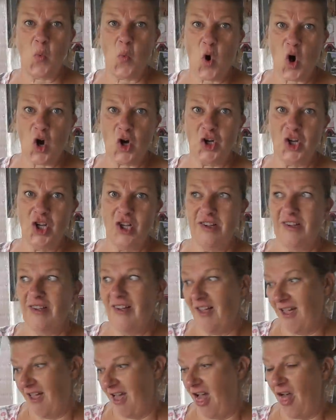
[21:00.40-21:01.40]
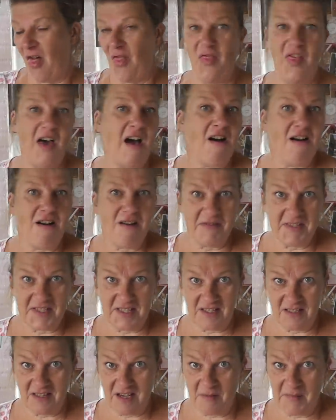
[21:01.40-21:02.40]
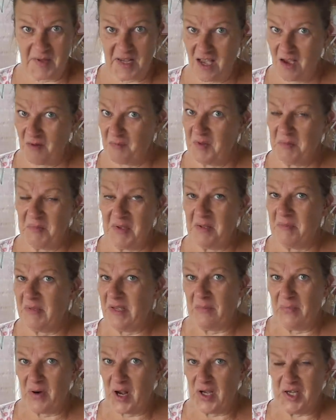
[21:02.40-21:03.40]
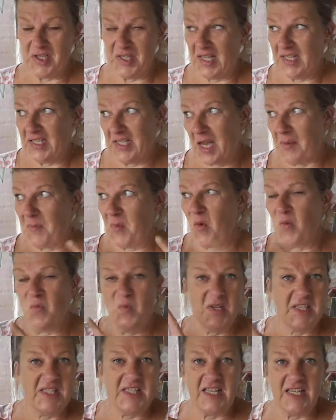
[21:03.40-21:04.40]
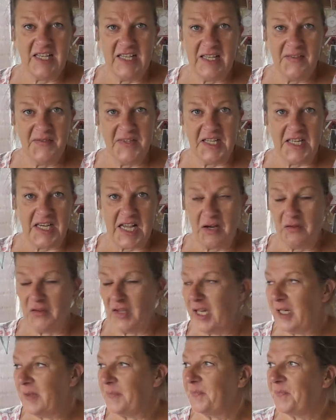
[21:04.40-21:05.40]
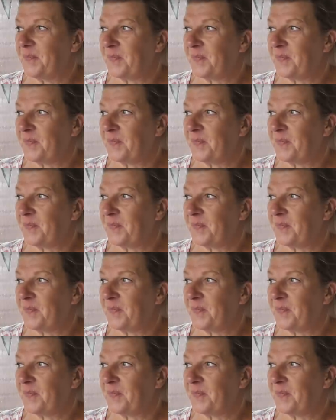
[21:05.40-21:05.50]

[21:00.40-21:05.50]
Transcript: One, that harvest is coming home with me and being processed. I'm not risking leaving it out there.